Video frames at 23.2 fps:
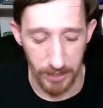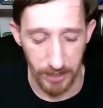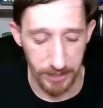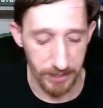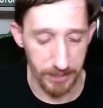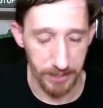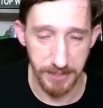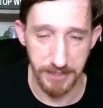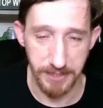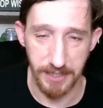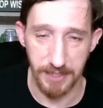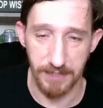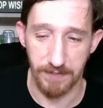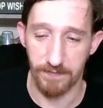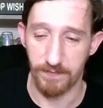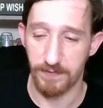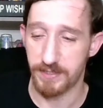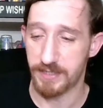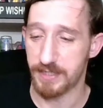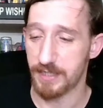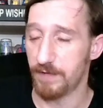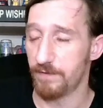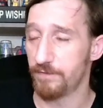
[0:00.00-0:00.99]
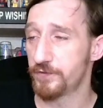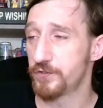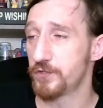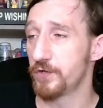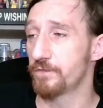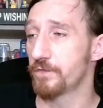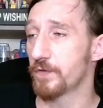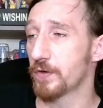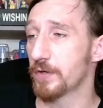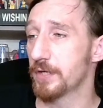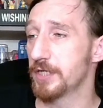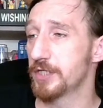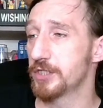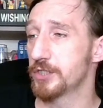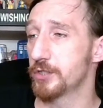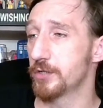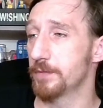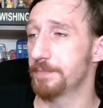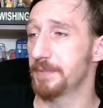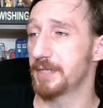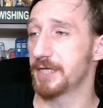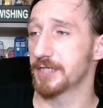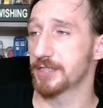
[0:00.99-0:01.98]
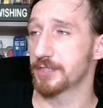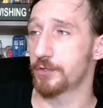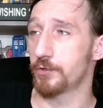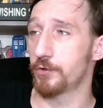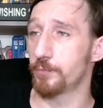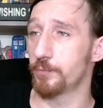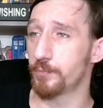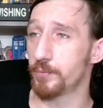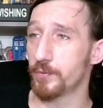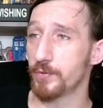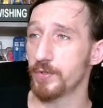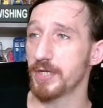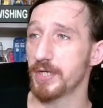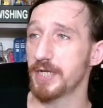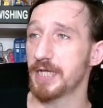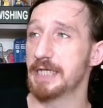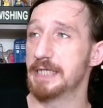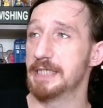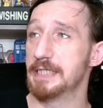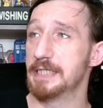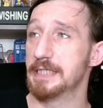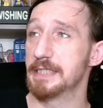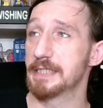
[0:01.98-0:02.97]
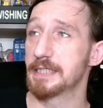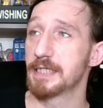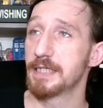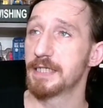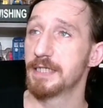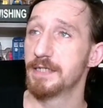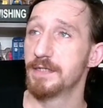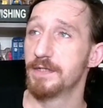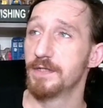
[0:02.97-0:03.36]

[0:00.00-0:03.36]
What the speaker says: We're not going to delve too far into it because the whole point is